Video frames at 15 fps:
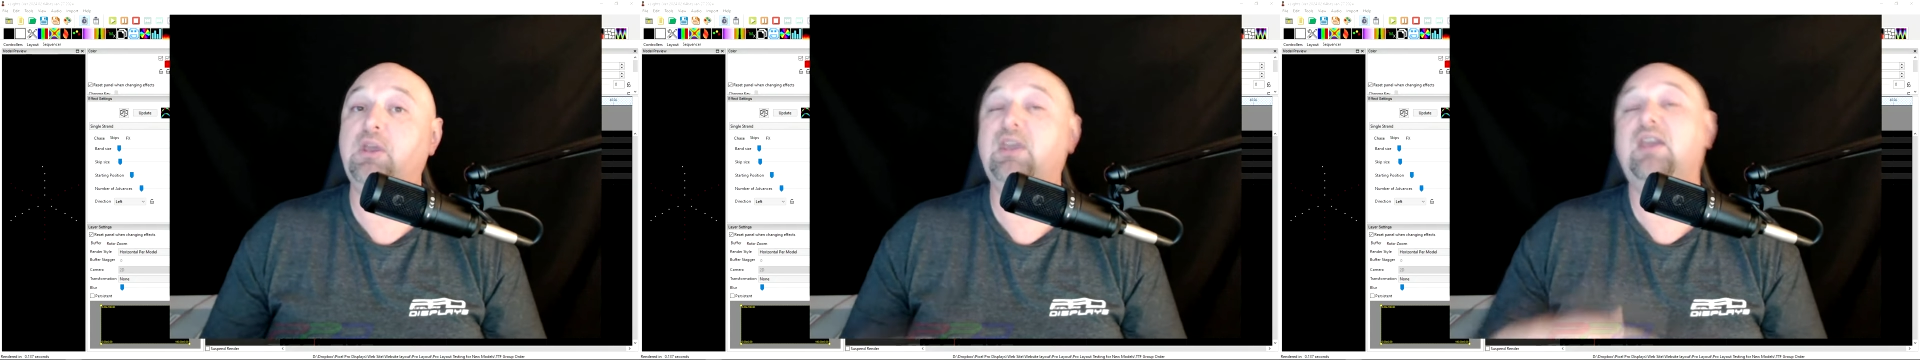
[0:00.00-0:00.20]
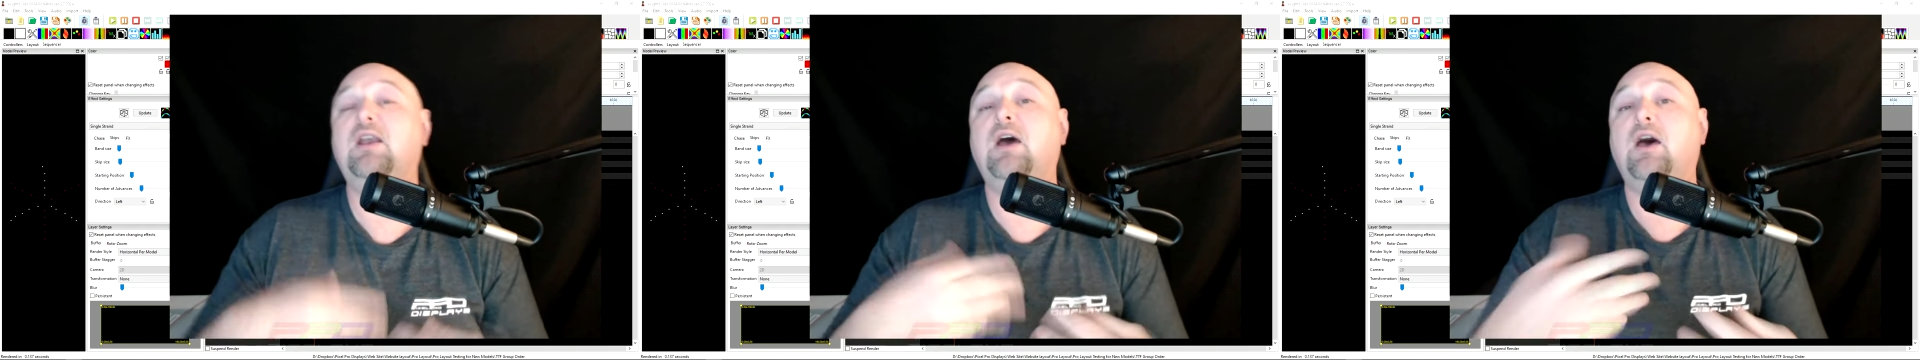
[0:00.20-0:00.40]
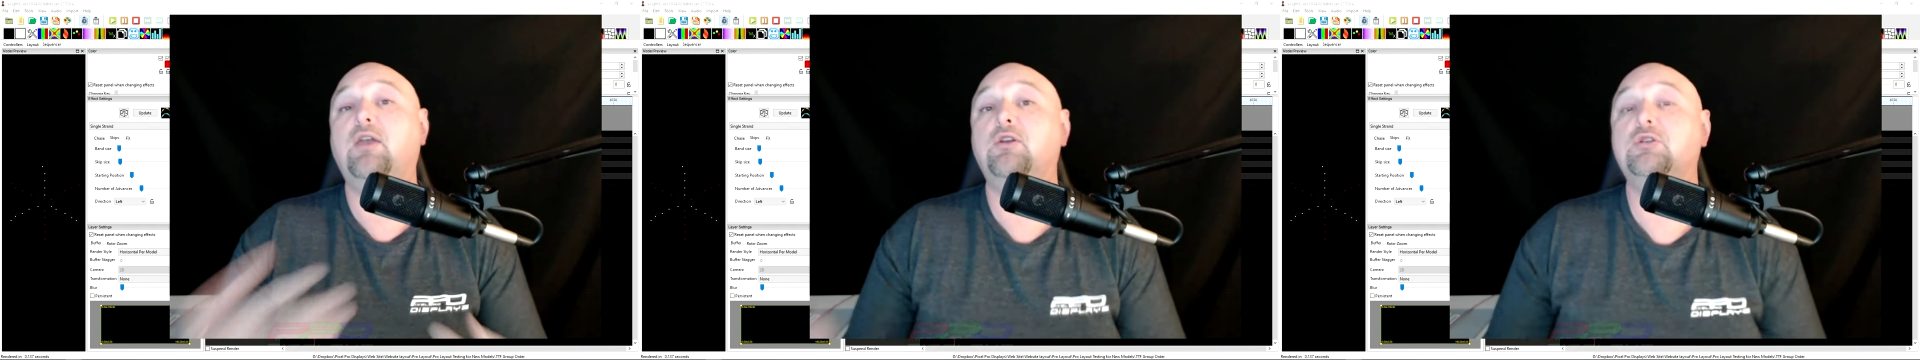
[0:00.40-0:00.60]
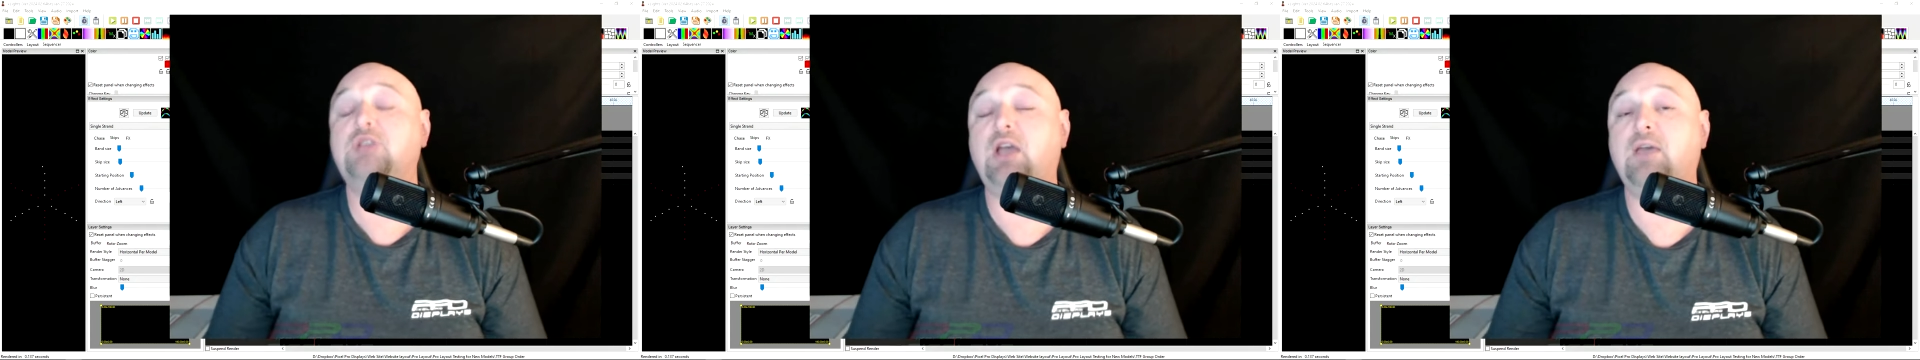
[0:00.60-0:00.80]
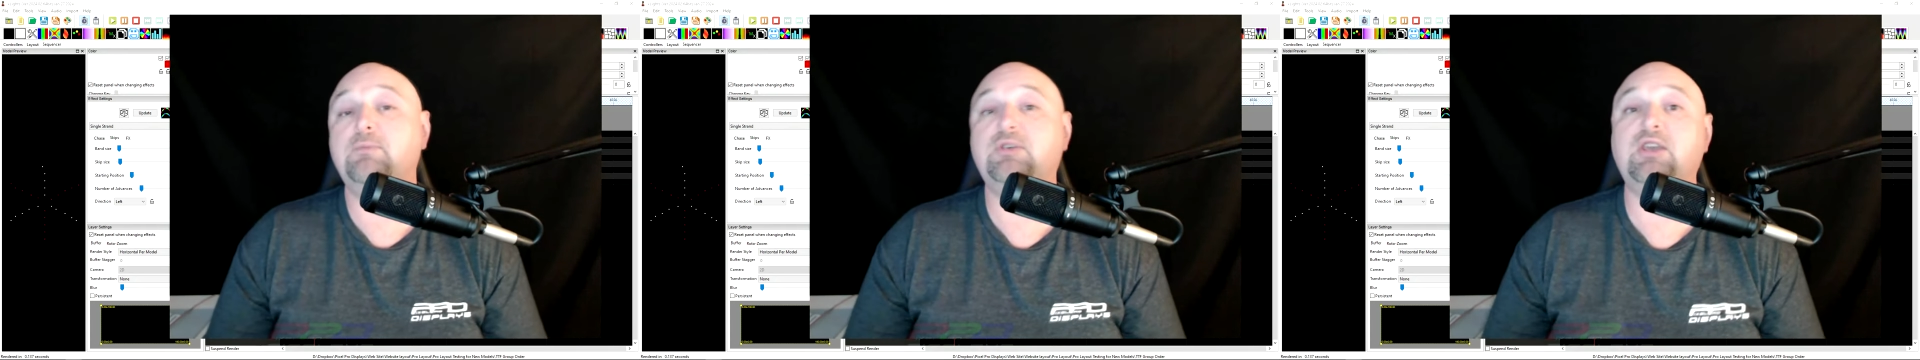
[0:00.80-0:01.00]
and other
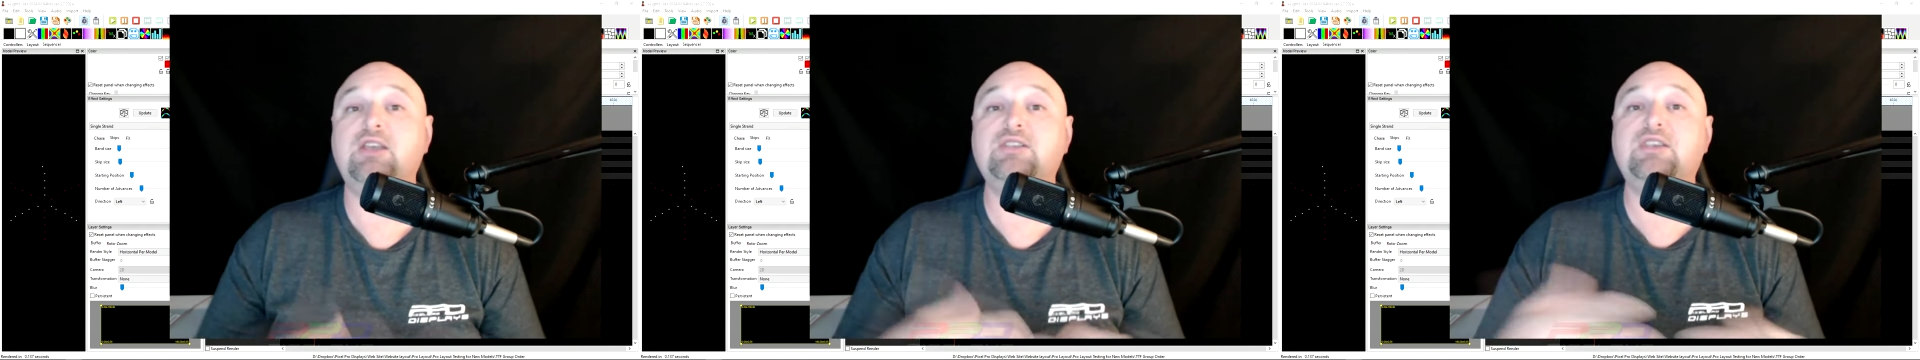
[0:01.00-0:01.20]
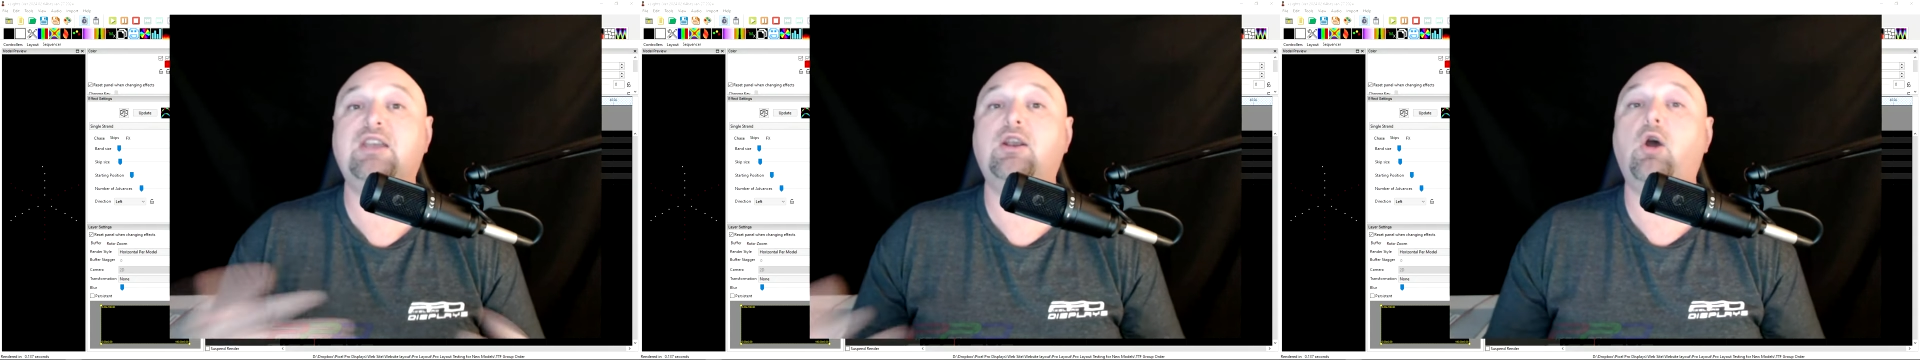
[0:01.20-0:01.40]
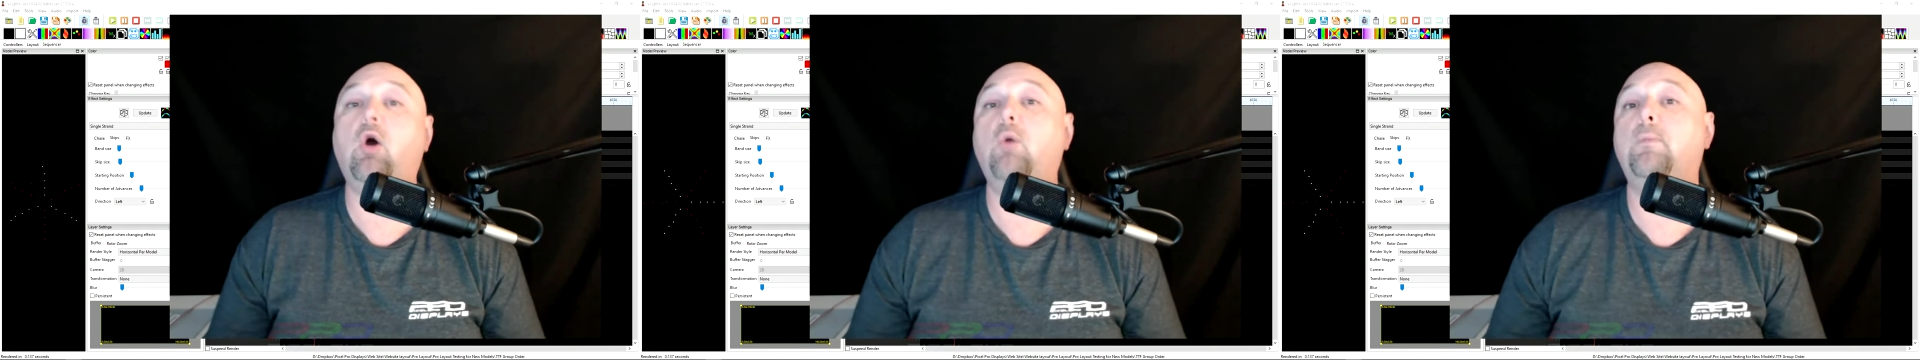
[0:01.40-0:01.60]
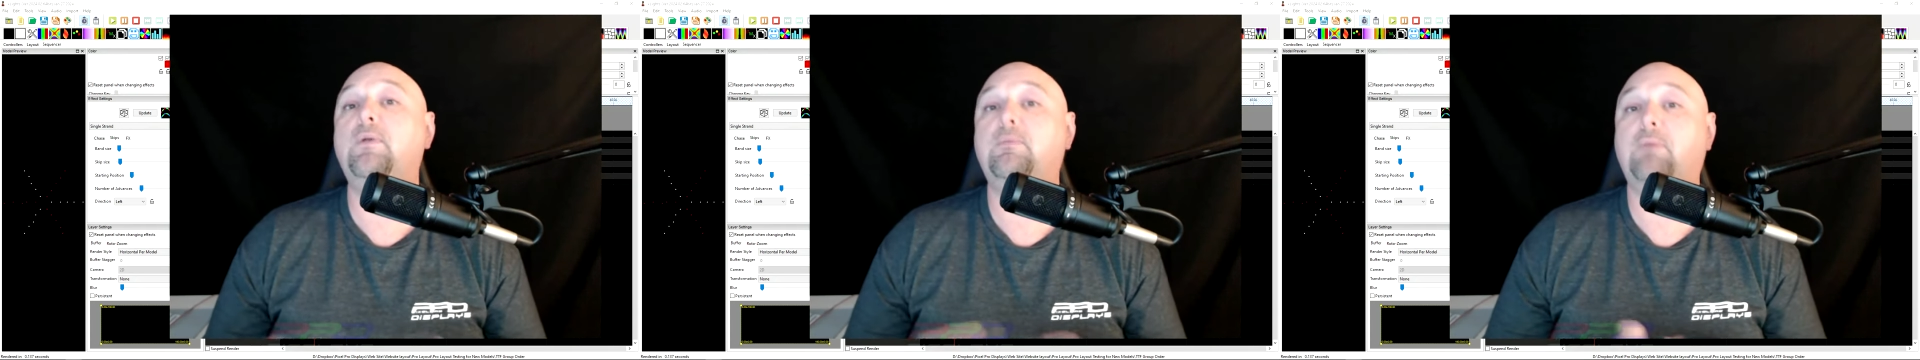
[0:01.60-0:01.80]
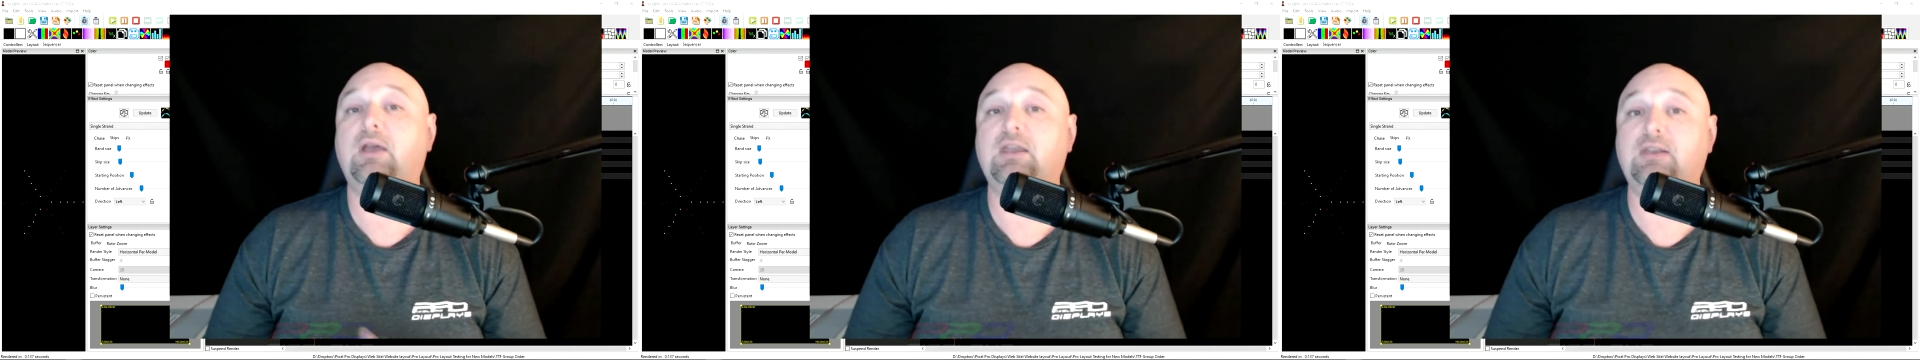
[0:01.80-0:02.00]
times it's an open
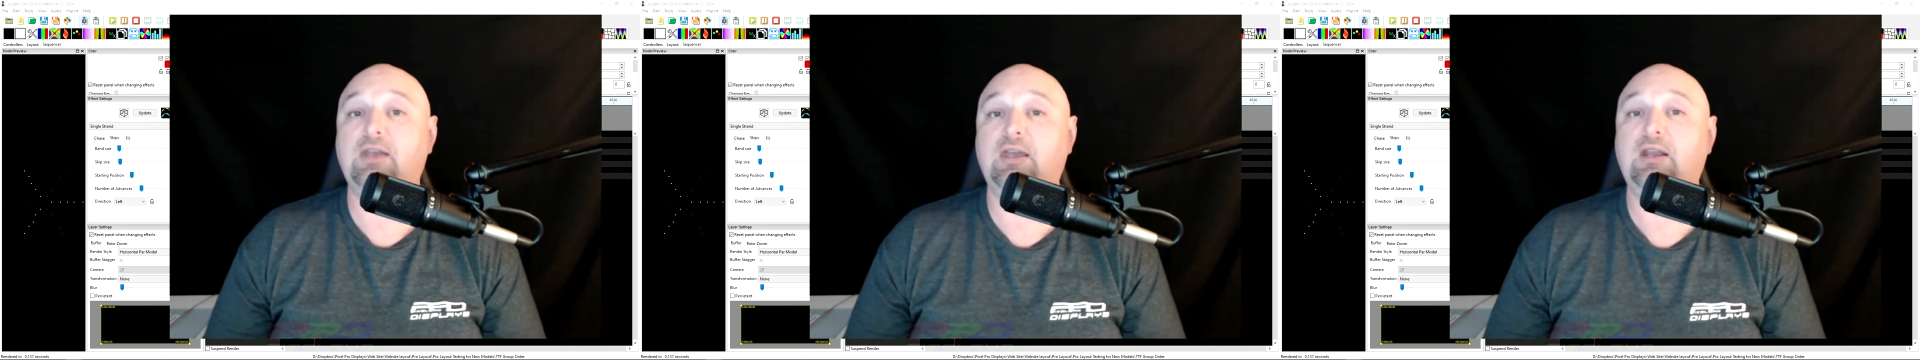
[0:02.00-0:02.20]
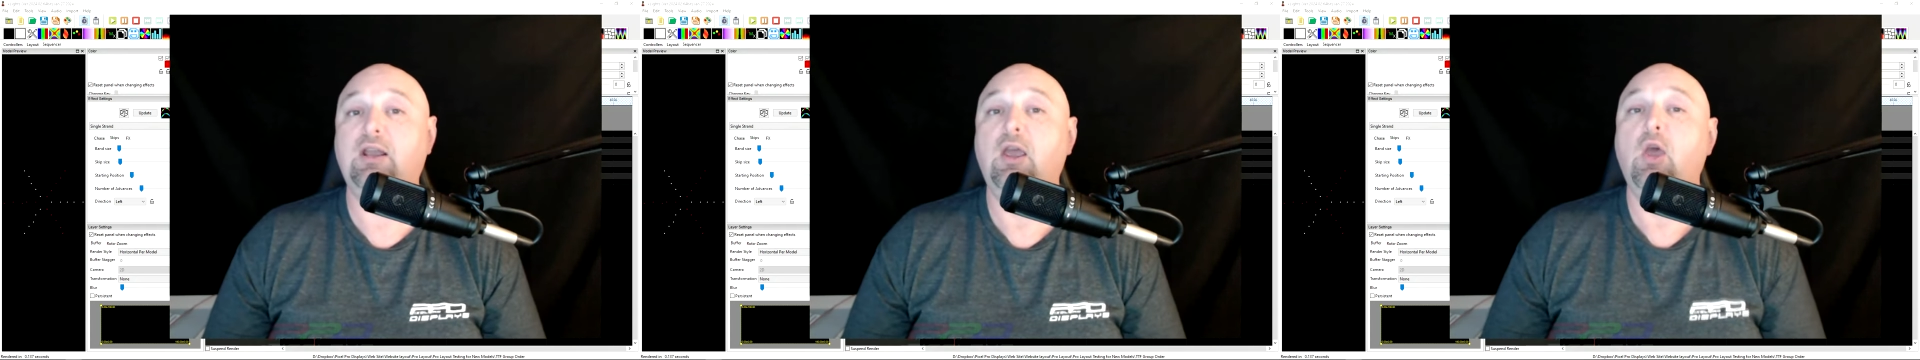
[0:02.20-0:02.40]
mic night